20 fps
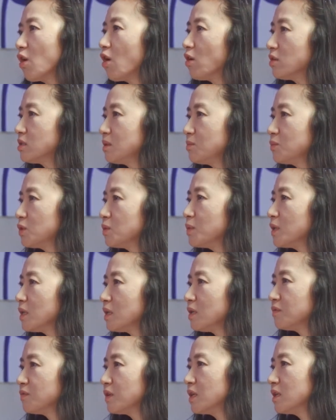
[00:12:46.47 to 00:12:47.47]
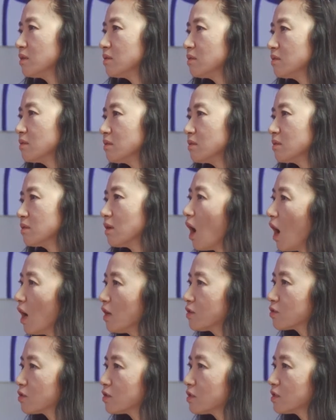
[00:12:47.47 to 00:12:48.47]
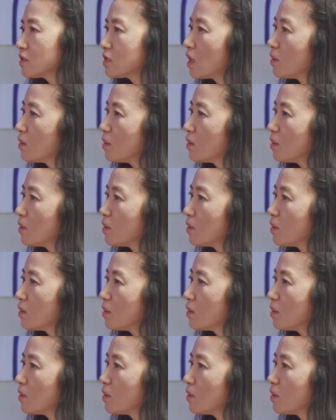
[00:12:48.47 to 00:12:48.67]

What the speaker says: They all seem to believe in God or